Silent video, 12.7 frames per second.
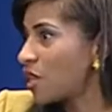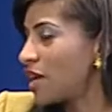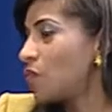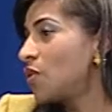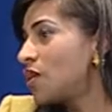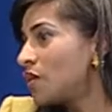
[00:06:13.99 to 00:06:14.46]

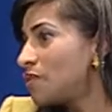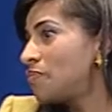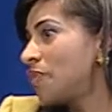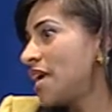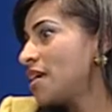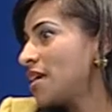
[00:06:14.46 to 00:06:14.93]
Like we're
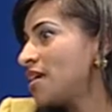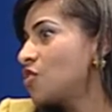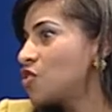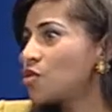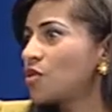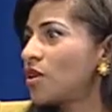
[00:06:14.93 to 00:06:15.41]
big
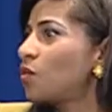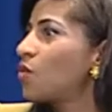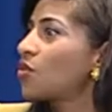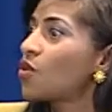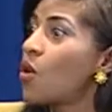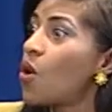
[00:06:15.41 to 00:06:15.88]
into, like
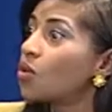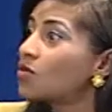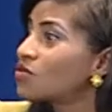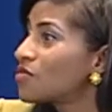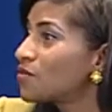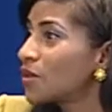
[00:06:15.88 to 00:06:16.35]
we're the
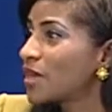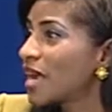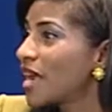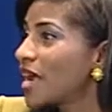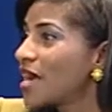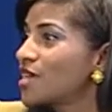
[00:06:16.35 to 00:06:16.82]
owners of
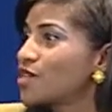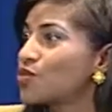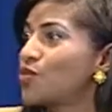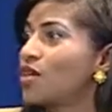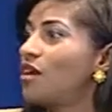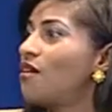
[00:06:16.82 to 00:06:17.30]
bodegas,
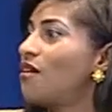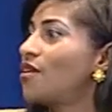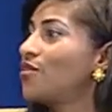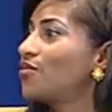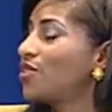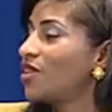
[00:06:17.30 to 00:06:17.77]
we
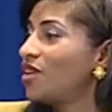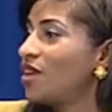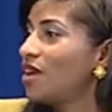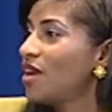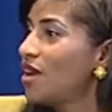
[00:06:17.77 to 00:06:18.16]
are the